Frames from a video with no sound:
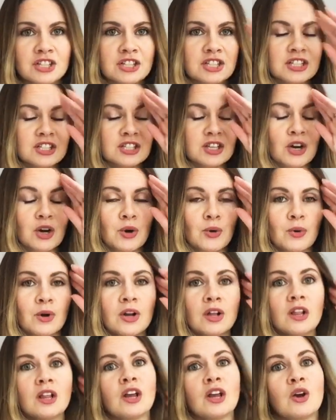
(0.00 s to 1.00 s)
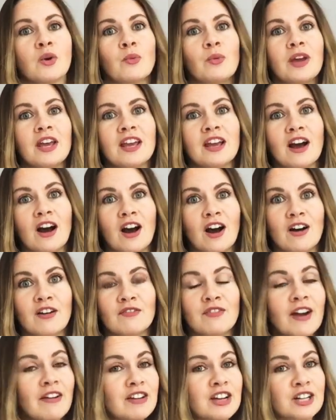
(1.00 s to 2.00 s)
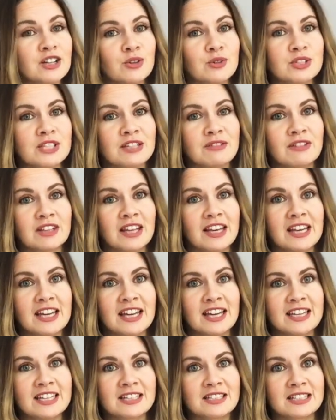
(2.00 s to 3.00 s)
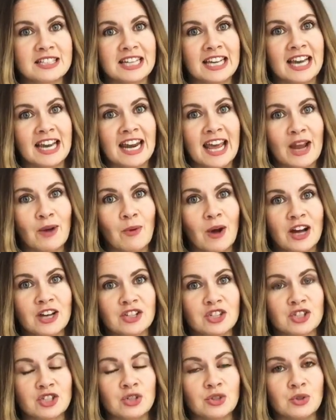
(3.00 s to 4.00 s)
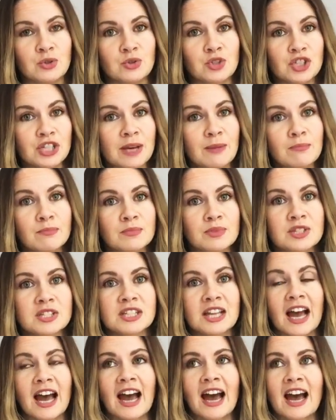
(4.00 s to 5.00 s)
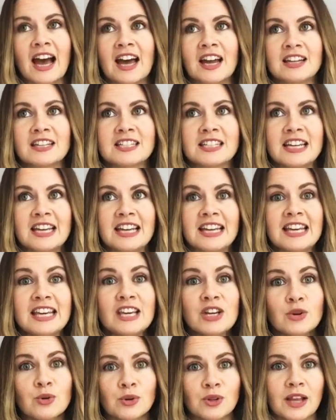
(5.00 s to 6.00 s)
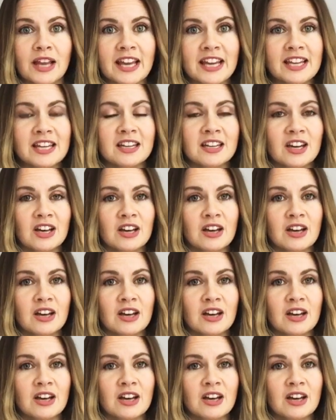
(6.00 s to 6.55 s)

So we are very closely related DNA-wise to chimps, and equally,